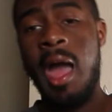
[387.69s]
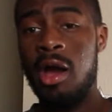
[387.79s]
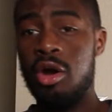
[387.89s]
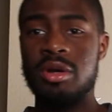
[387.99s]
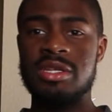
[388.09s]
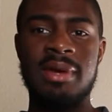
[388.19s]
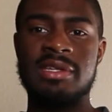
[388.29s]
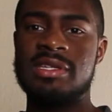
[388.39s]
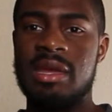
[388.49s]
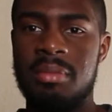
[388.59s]
I don't
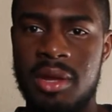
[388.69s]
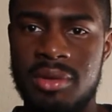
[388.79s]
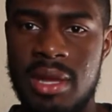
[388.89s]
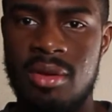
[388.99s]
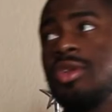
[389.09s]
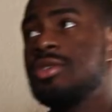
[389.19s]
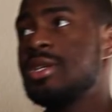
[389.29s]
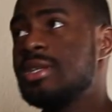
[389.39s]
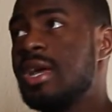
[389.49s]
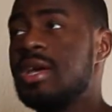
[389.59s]
expect us to get blown out.
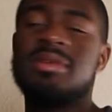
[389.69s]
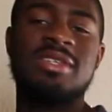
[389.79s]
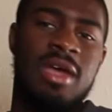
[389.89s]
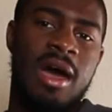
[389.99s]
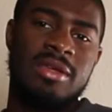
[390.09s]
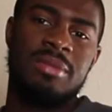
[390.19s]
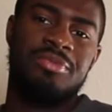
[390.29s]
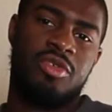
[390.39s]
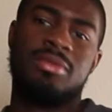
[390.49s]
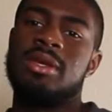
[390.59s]
Thursday's game, it's a
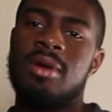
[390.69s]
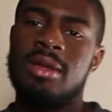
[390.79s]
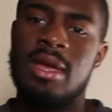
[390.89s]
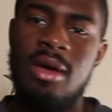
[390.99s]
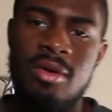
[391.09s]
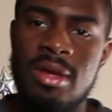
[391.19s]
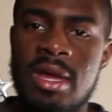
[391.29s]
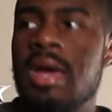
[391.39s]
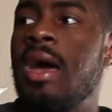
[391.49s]
toss-up for me right now.